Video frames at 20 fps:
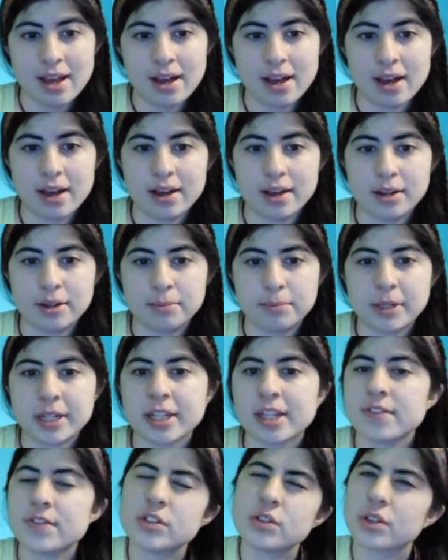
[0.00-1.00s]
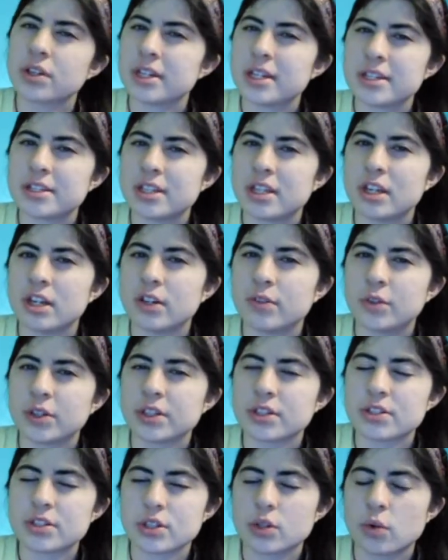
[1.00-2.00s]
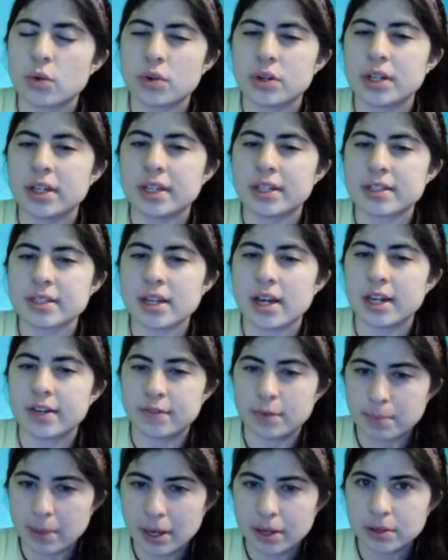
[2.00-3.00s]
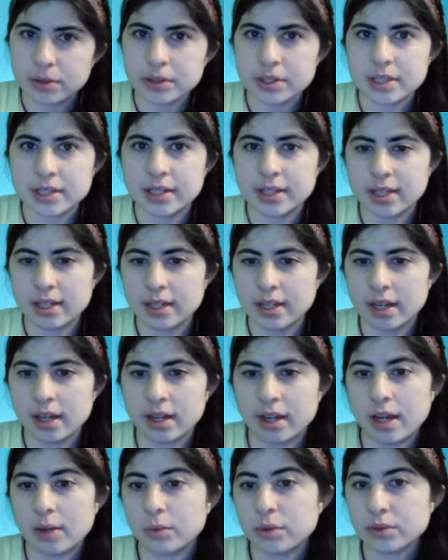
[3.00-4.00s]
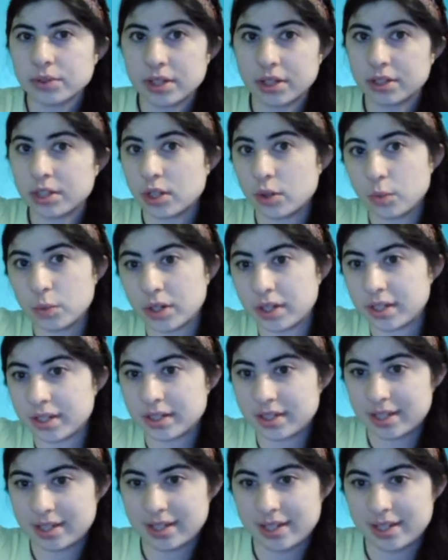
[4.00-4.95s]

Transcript: but it gives you a good idea of what the story is kind of about. I won't tell you what